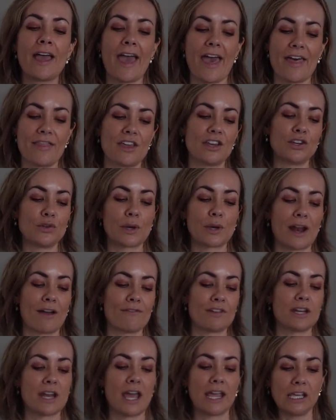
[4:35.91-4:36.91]
And then you can have
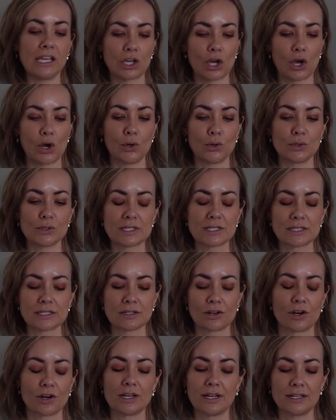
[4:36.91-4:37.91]
a night coat
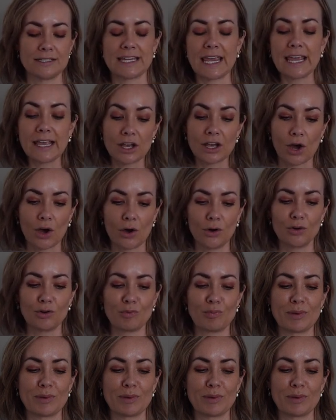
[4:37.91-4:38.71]
or a day coat,